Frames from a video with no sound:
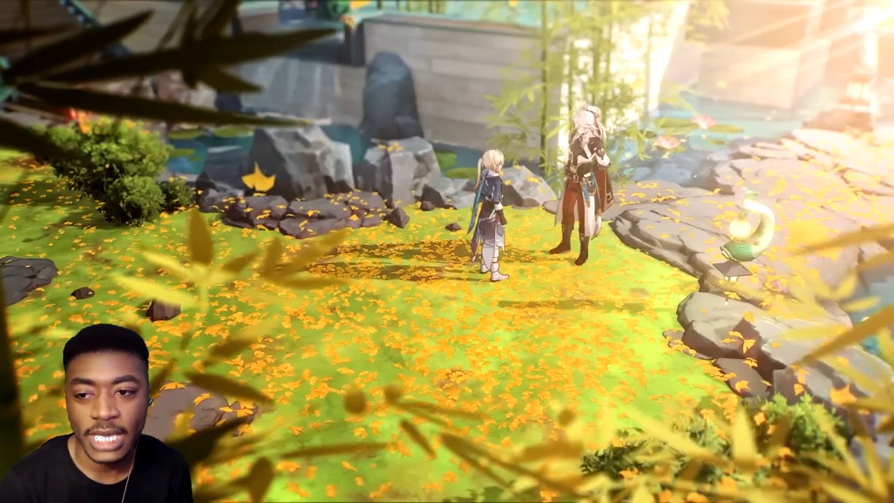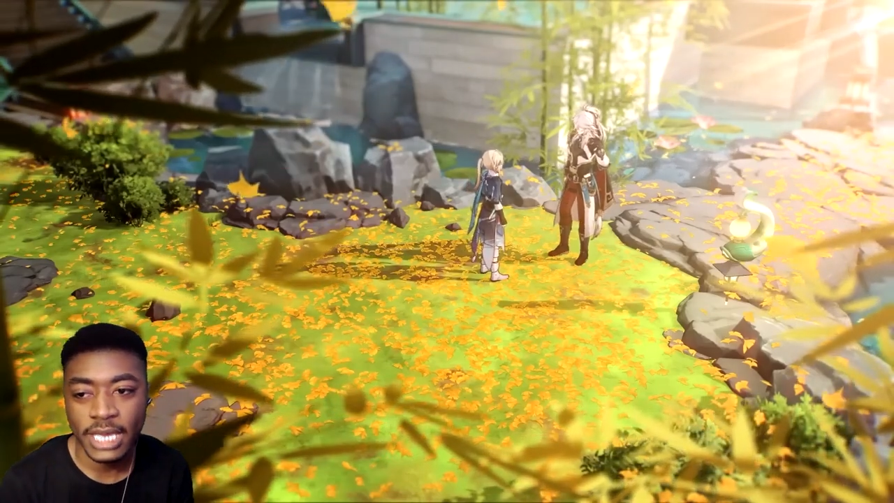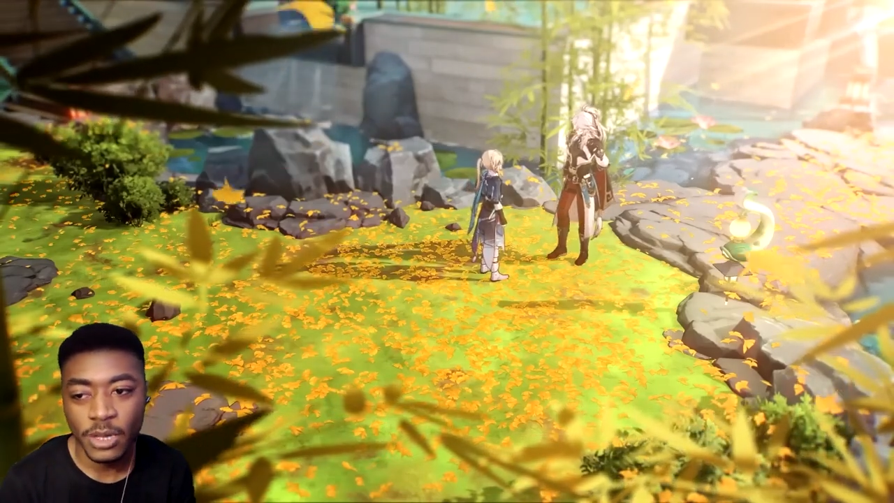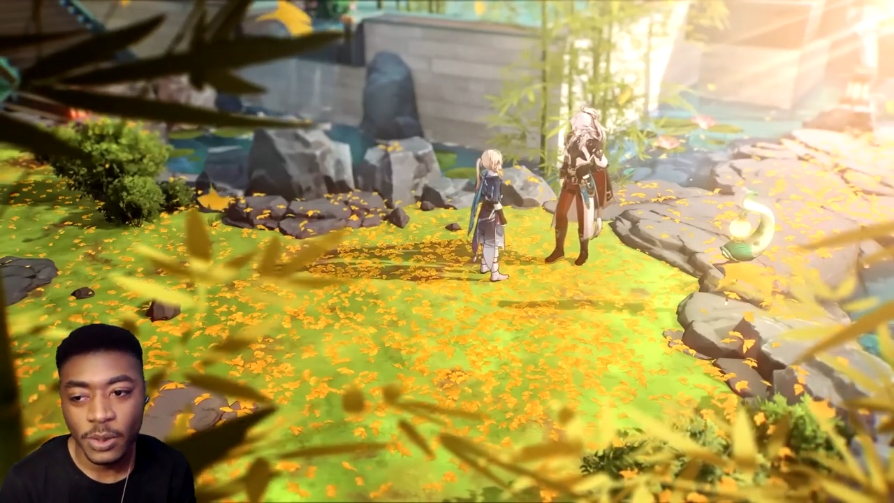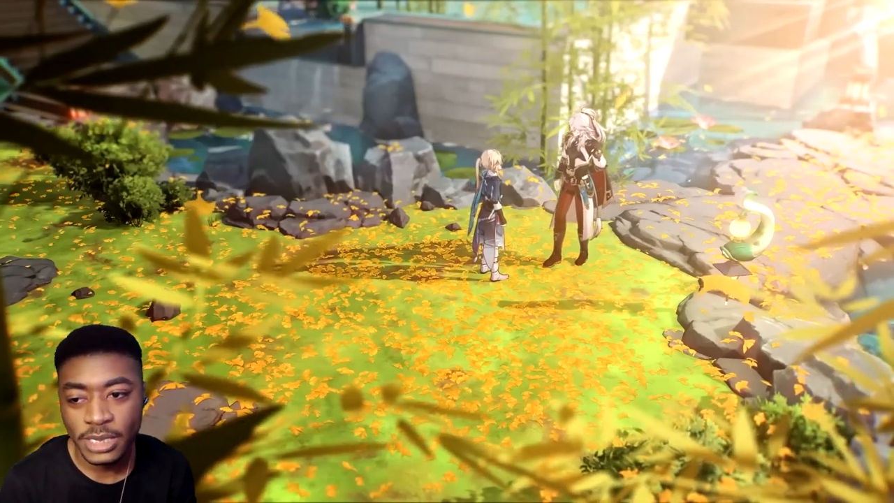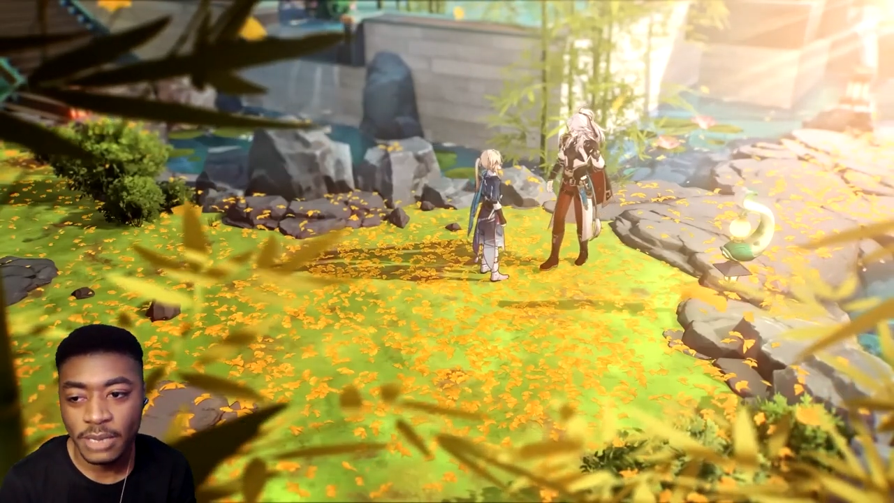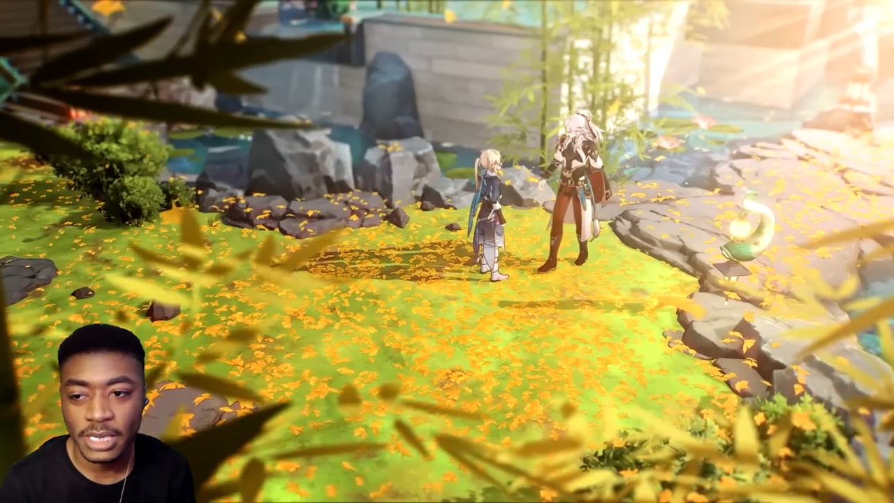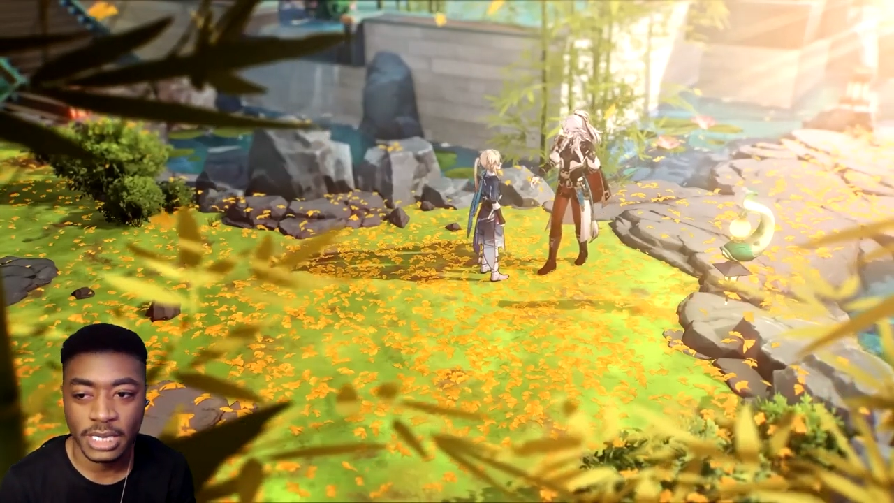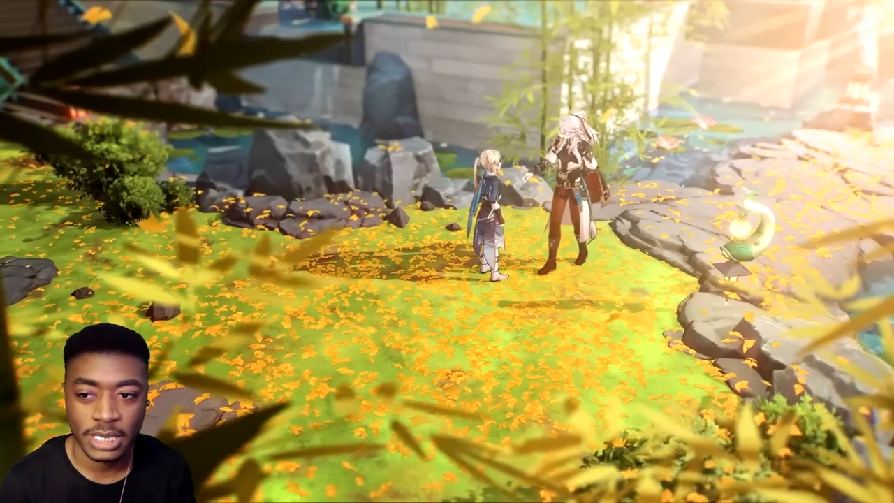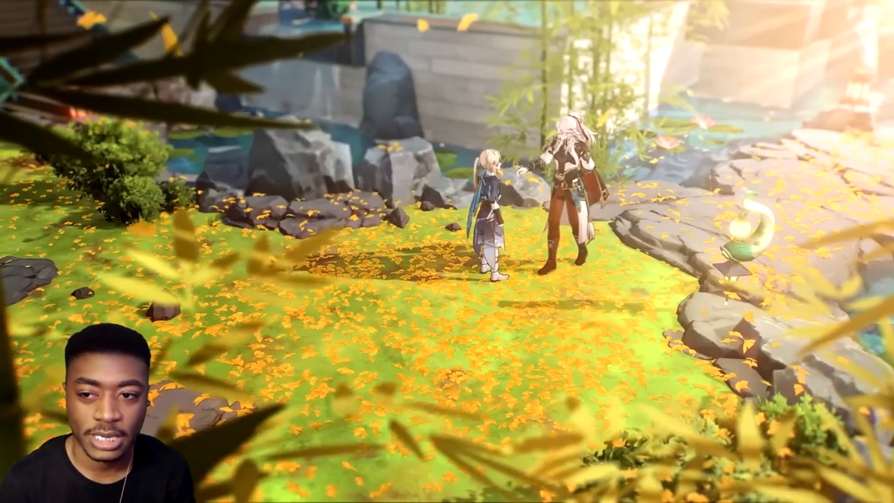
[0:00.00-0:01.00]
I, know his name's
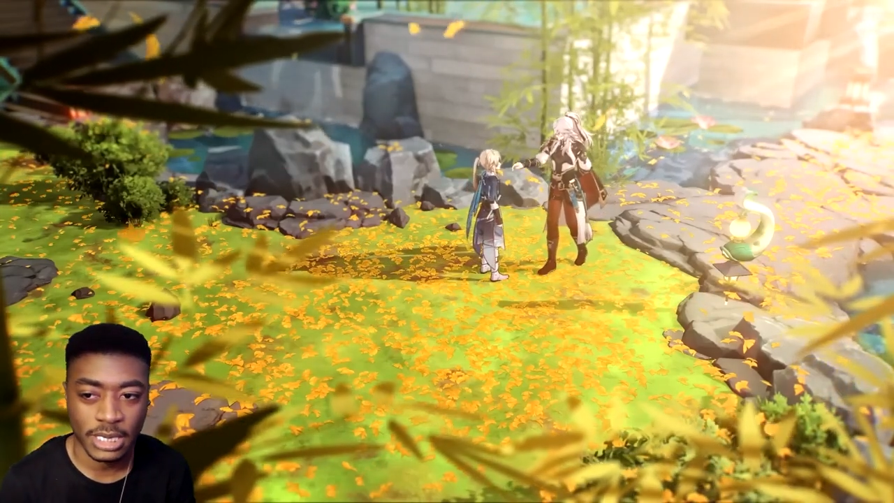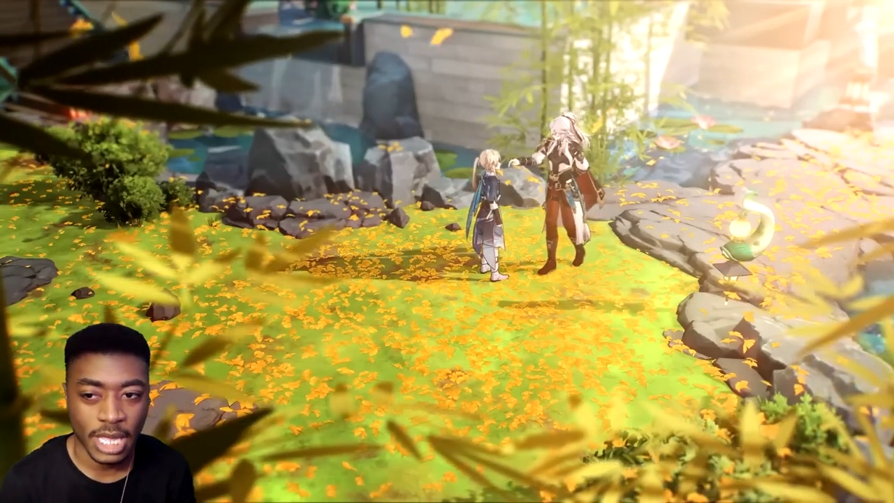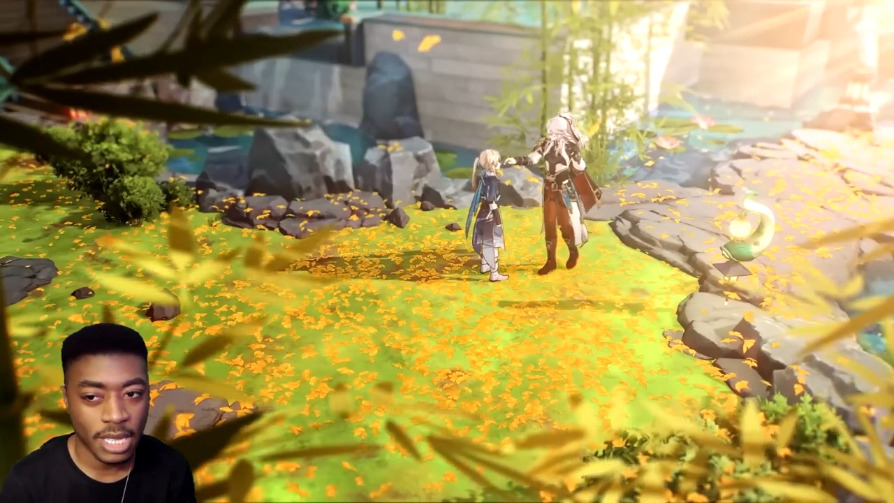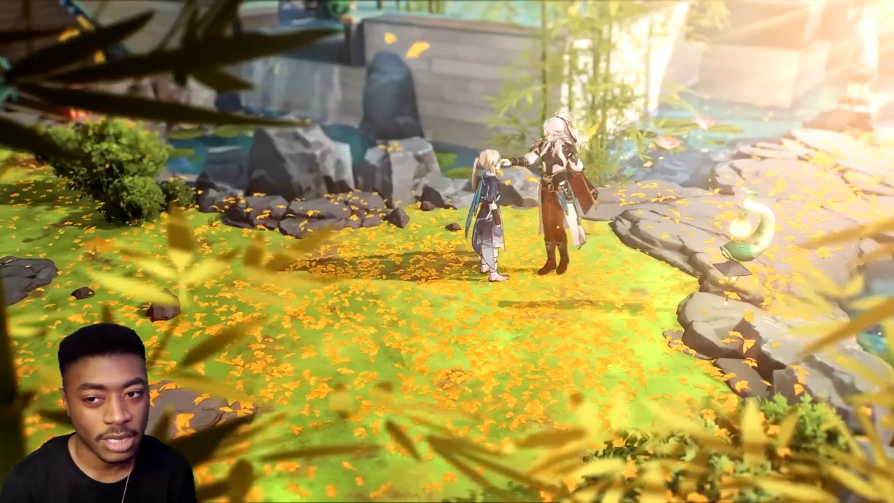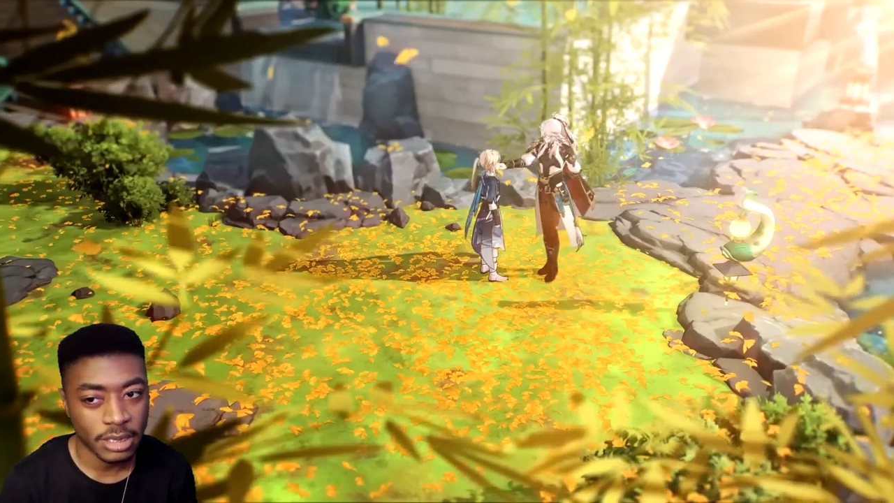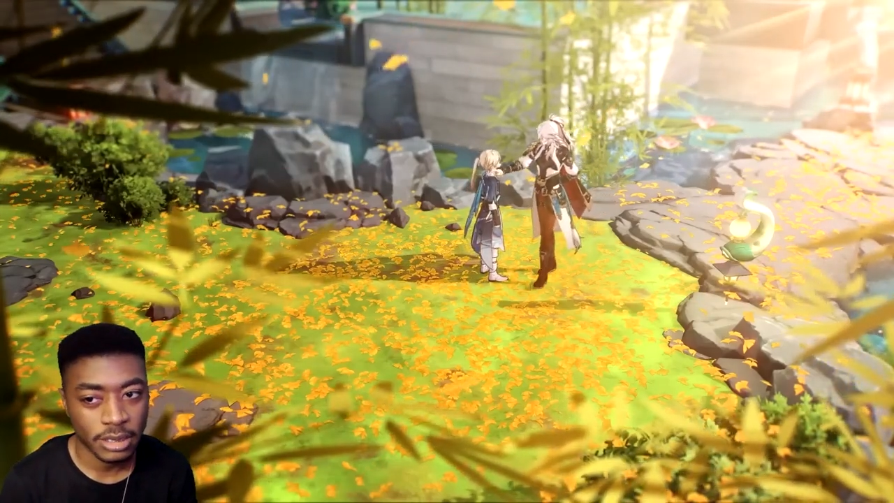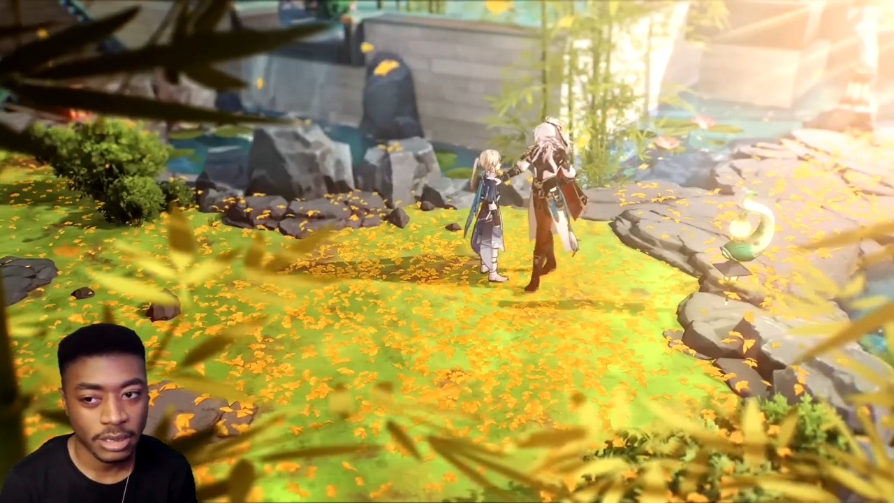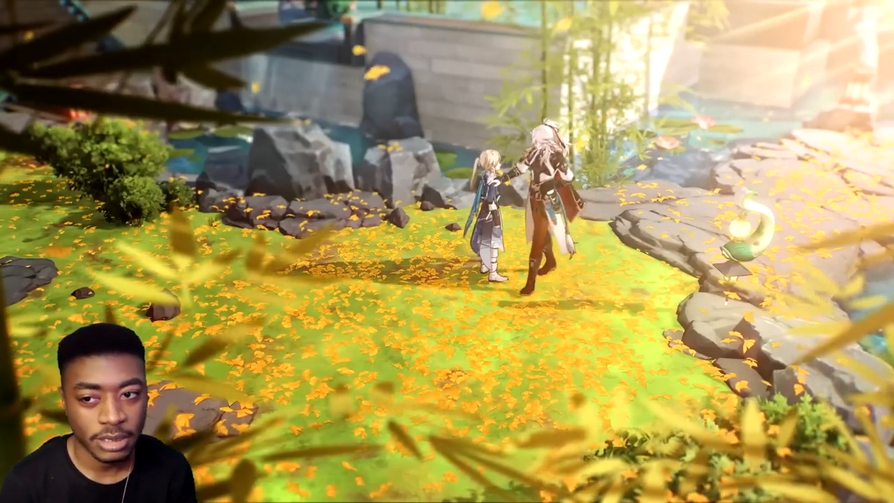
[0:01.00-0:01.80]
like Yang